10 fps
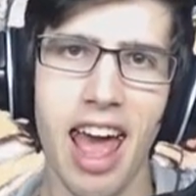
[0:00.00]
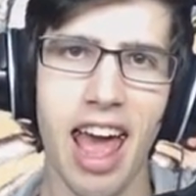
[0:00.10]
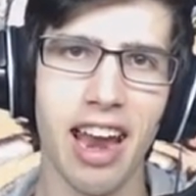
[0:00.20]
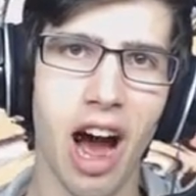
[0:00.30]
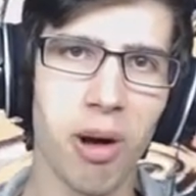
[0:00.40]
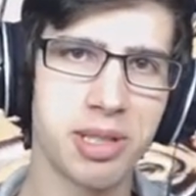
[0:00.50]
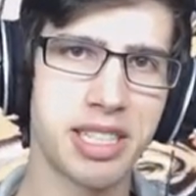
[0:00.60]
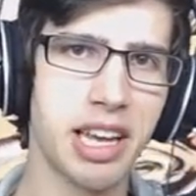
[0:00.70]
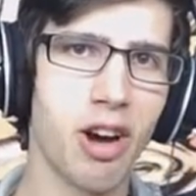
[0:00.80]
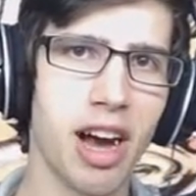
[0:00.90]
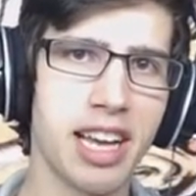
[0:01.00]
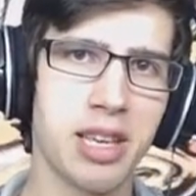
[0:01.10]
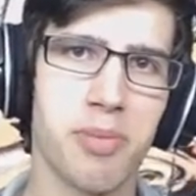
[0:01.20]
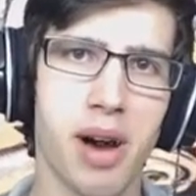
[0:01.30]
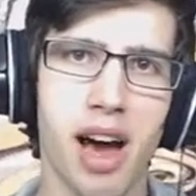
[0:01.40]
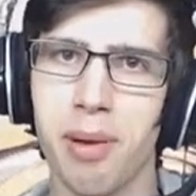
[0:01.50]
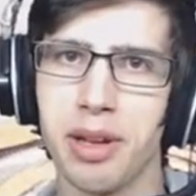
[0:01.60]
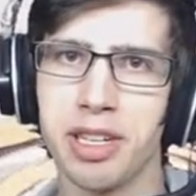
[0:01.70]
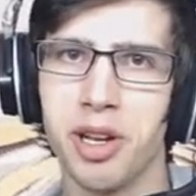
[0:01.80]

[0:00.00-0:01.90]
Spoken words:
and I'll see you guys in part number